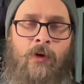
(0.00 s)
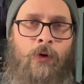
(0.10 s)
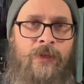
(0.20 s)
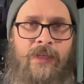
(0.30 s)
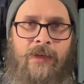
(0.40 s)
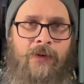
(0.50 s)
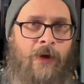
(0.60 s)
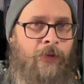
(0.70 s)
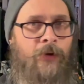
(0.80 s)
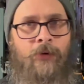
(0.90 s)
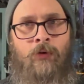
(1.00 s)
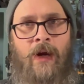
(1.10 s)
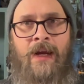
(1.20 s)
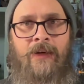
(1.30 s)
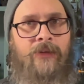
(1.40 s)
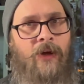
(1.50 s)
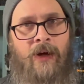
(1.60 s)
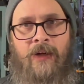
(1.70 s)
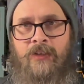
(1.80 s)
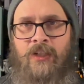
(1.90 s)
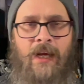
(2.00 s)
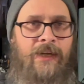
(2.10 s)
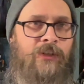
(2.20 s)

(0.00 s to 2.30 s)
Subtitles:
who is another great G.I.